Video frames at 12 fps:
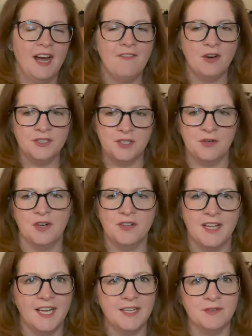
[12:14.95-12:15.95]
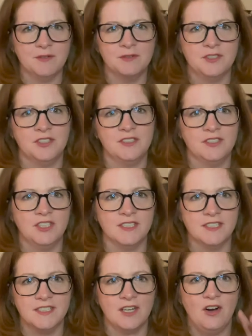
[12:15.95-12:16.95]
I've also heard that it was
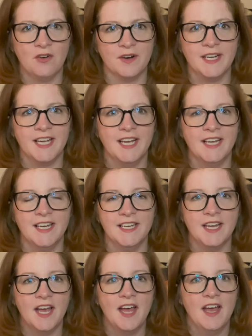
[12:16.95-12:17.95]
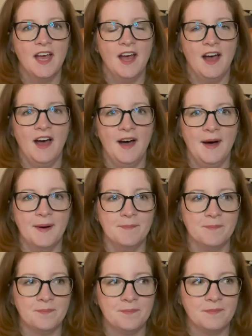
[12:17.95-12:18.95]
just already in,
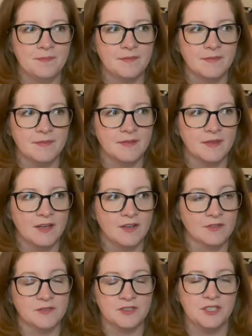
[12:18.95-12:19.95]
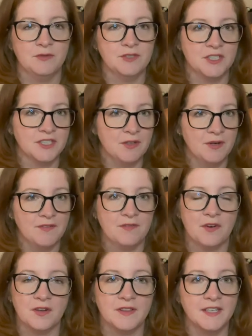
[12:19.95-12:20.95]
or she was just going
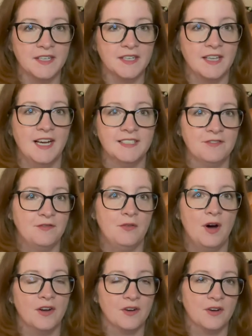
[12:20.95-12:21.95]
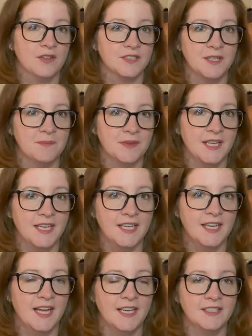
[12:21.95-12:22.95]
for the glass of water or
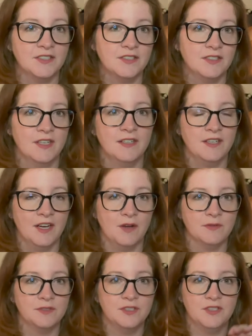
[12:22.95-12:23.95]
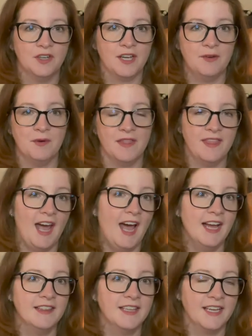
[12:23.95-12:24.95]
something and, you know, took it with
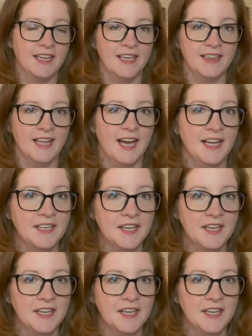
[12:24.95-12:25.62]
that, thinking that,